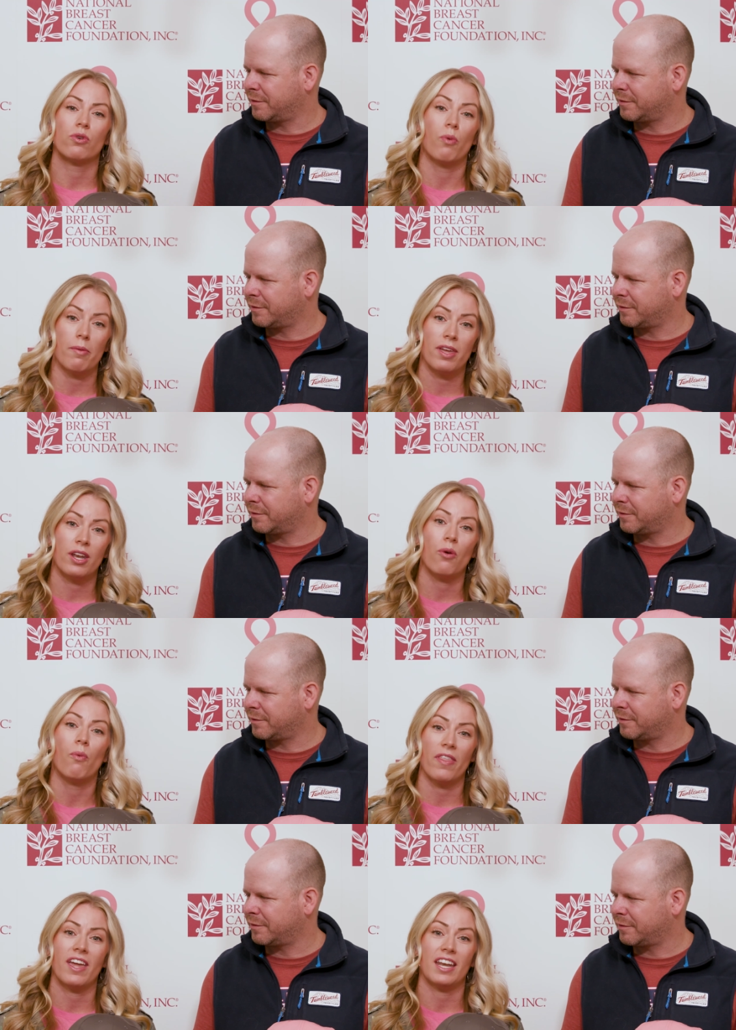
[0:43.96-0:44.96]
Speaker 1: for women
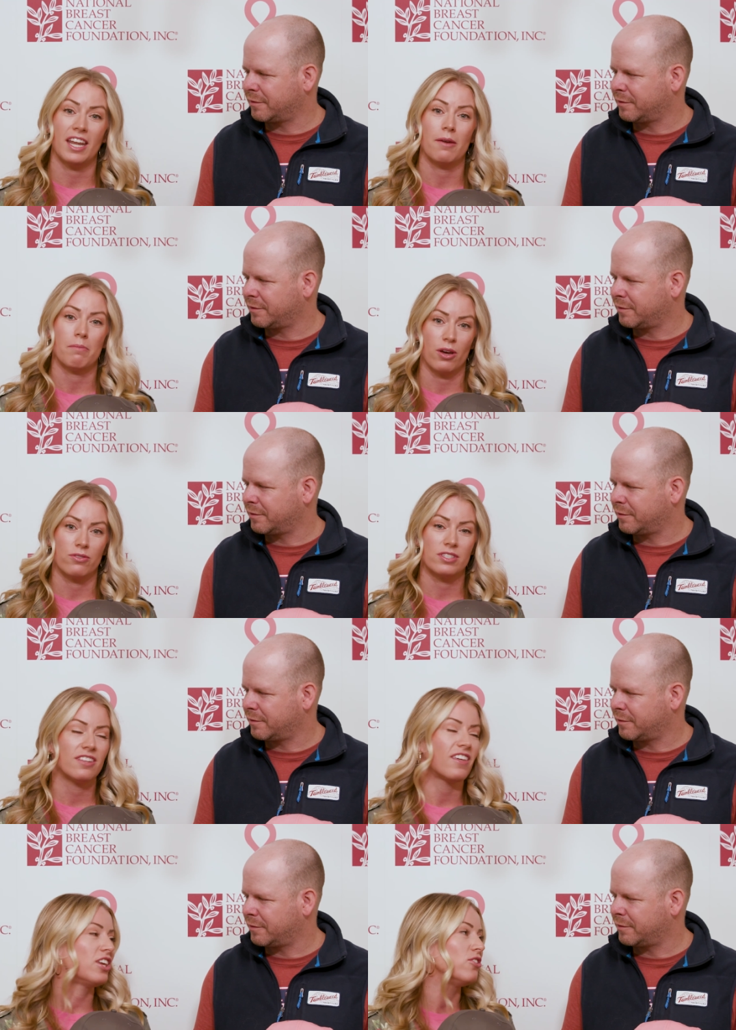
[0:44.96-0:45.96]
when they need it most.
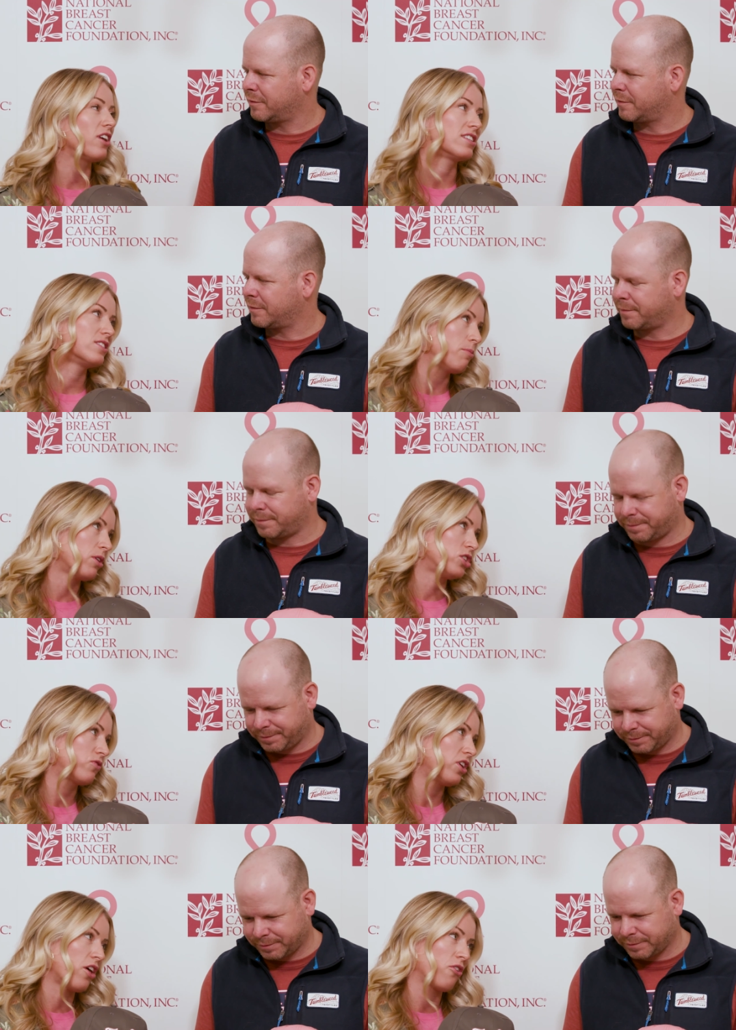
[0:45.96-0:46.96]
Thank you guys so much for
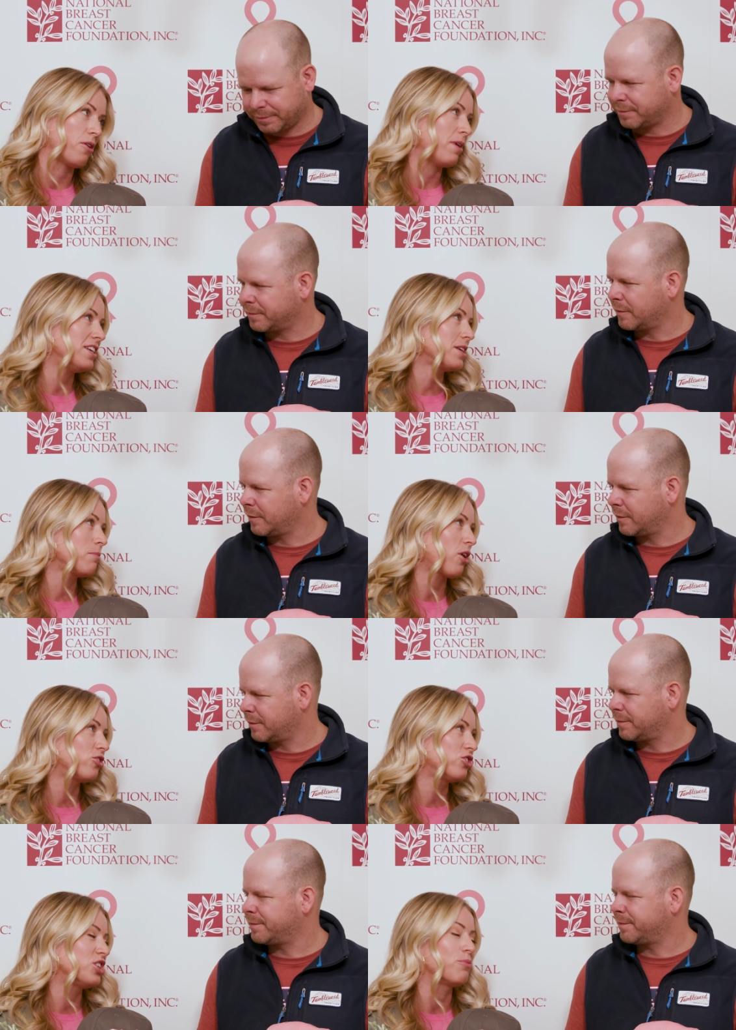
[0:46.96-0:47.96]
another amazing
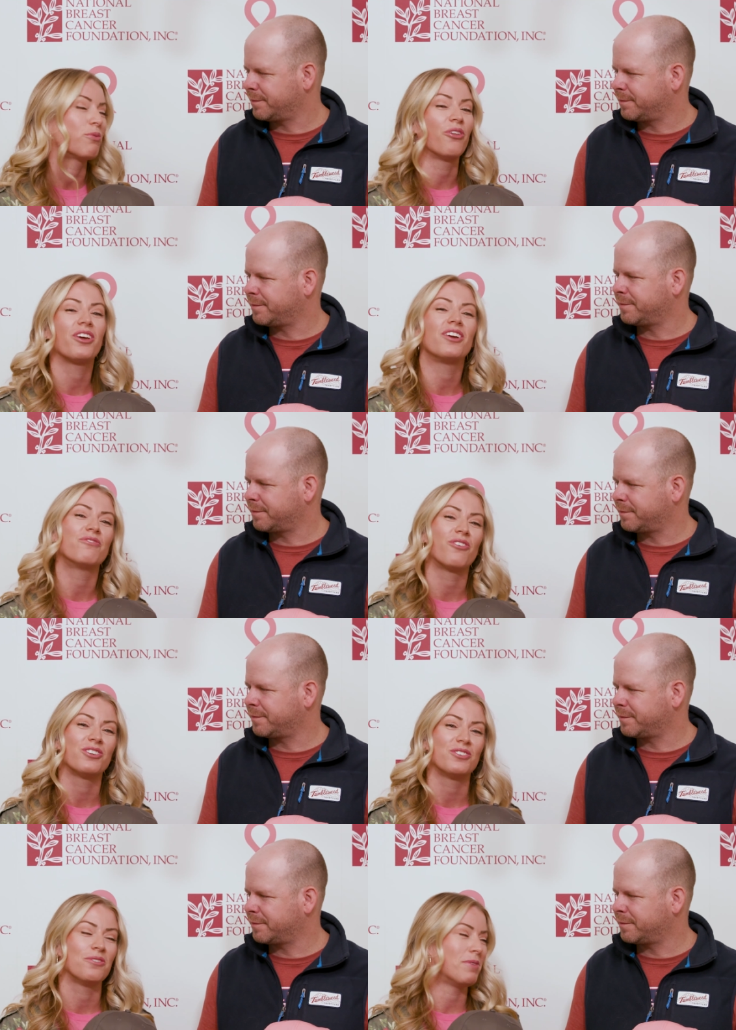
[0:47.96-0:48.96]
partnership. We're looking forward
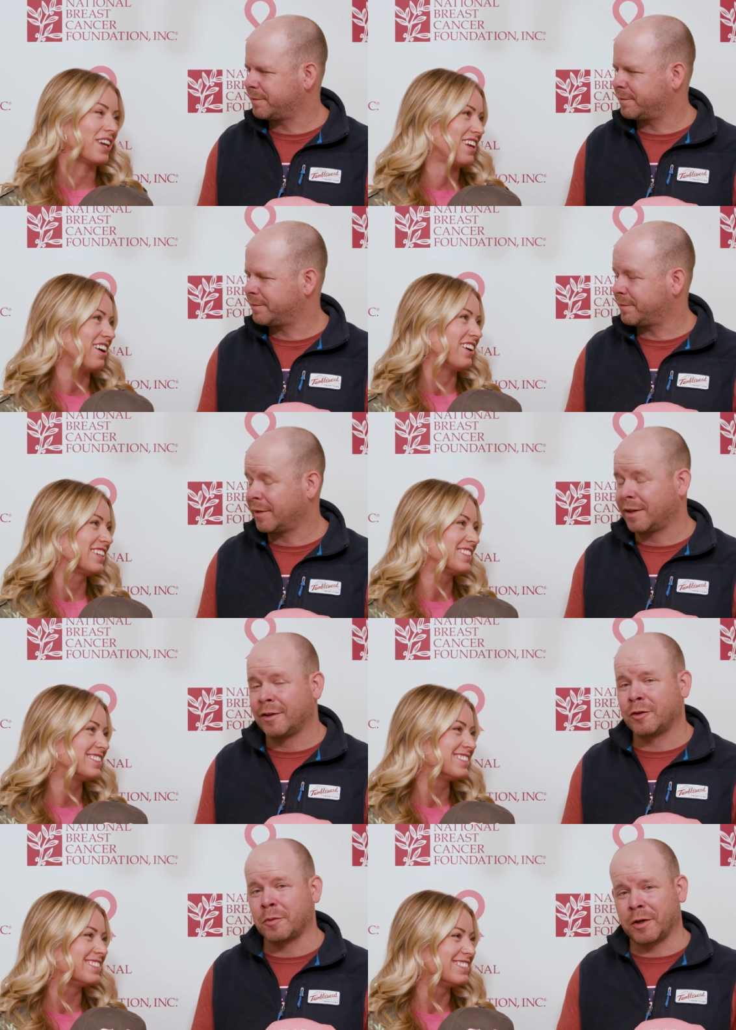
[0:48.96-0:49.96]
to a big year.
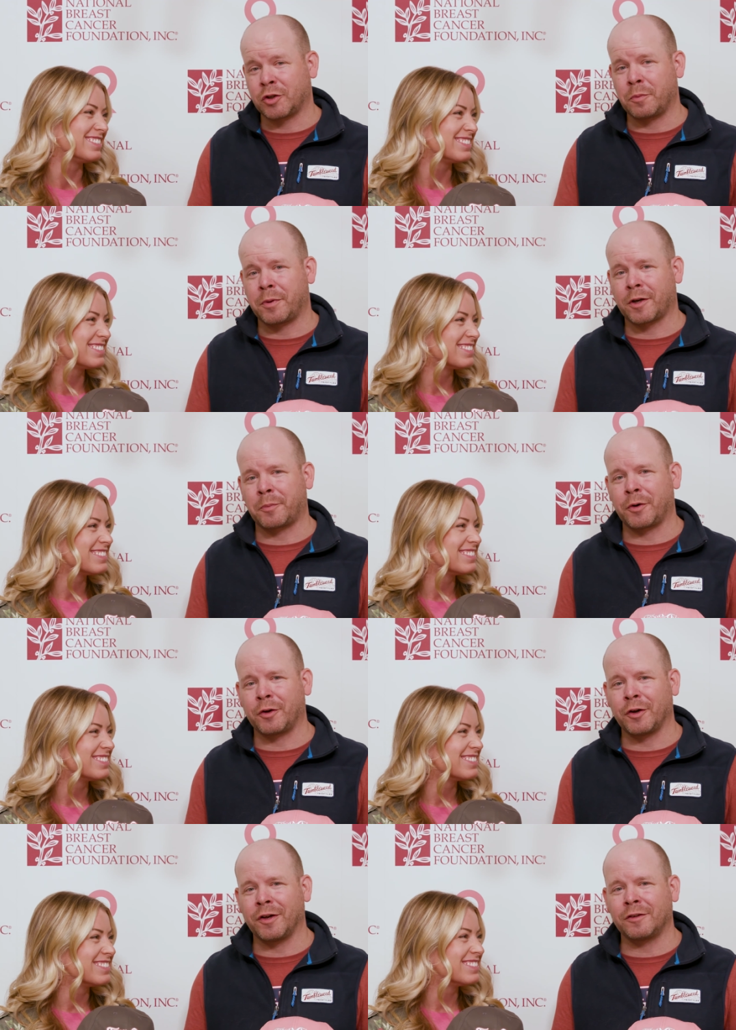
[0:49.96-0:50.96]
Speaker 2: So make sure you pick up your
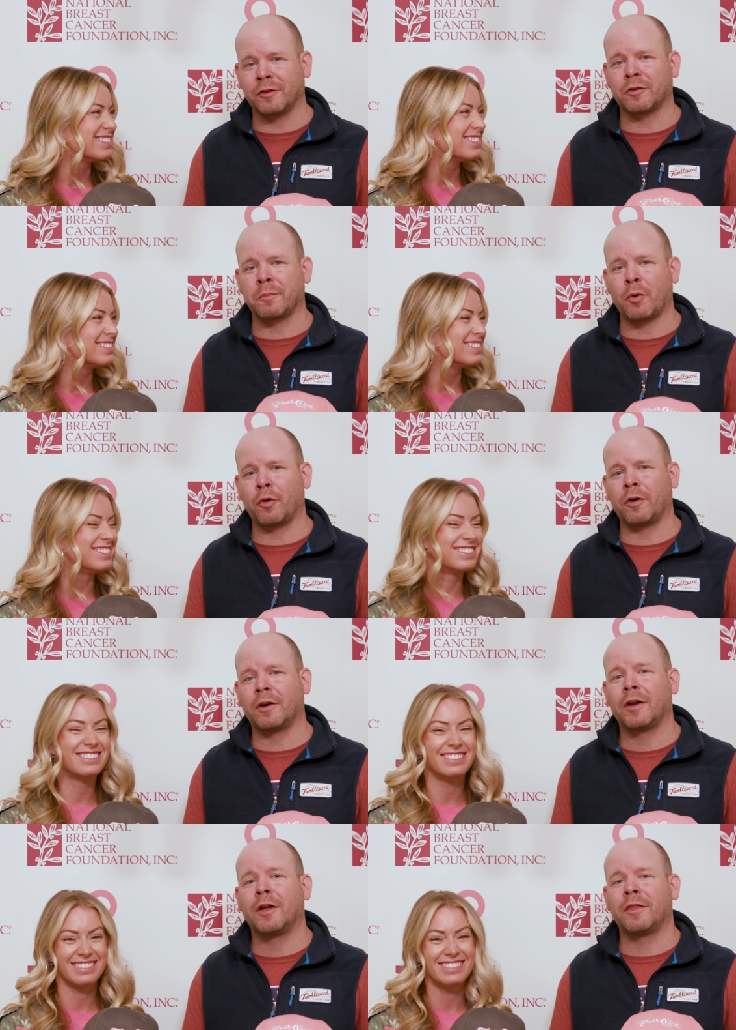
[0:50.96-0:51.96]
goods and support
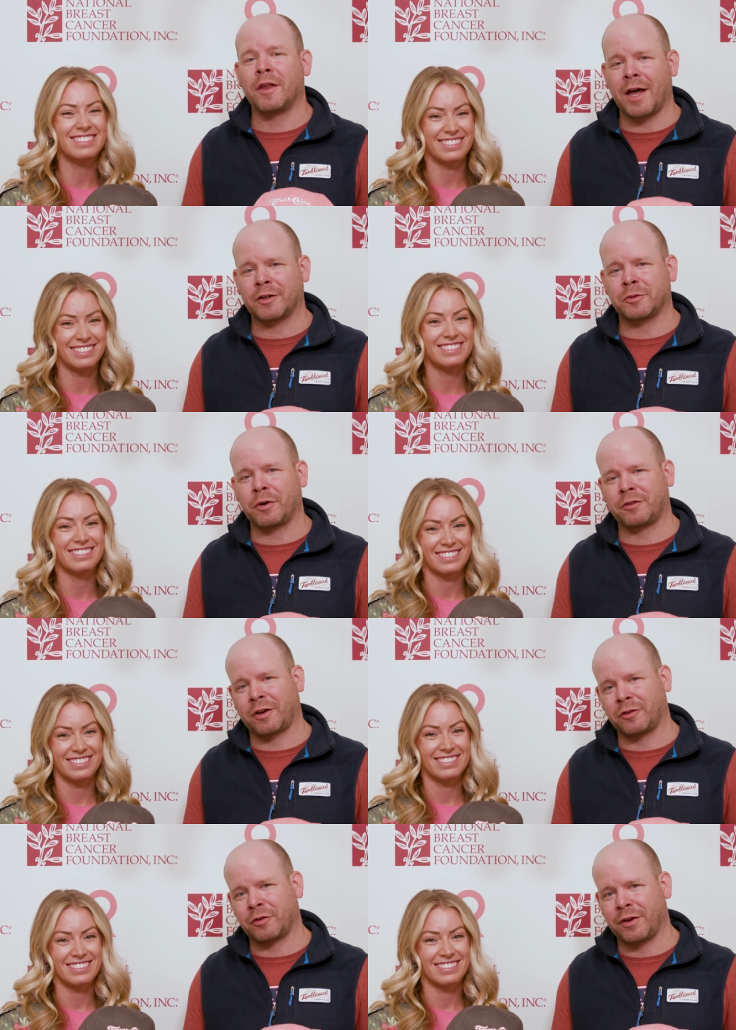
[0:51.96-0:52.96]
the National Breast
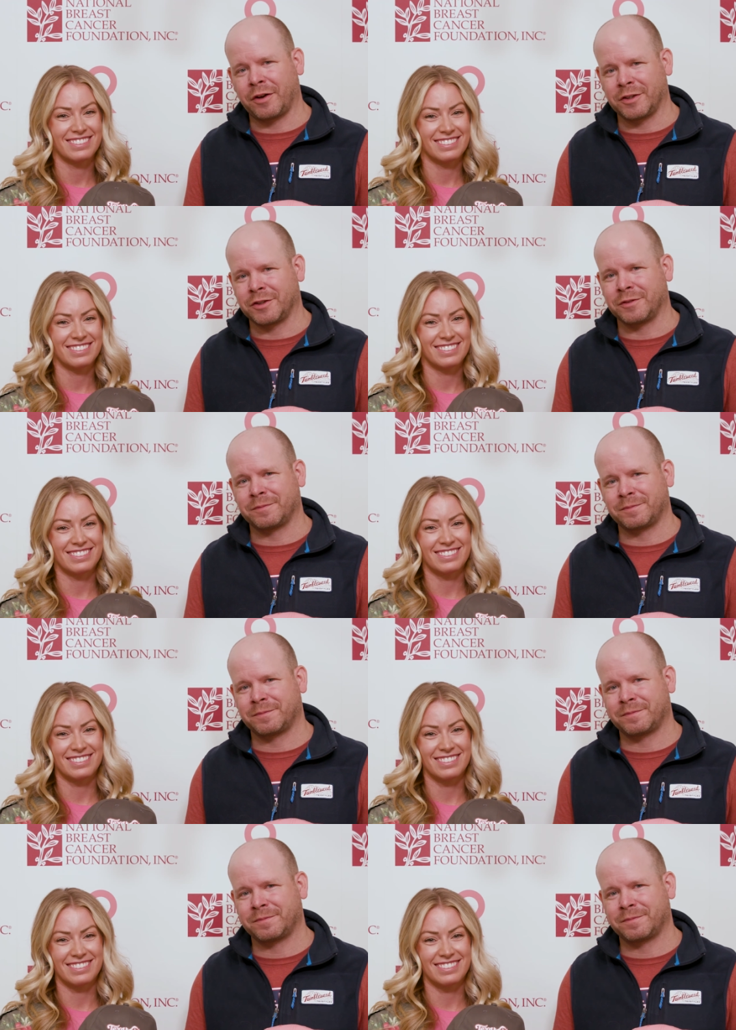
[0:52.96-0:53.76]
Cancer Foundation.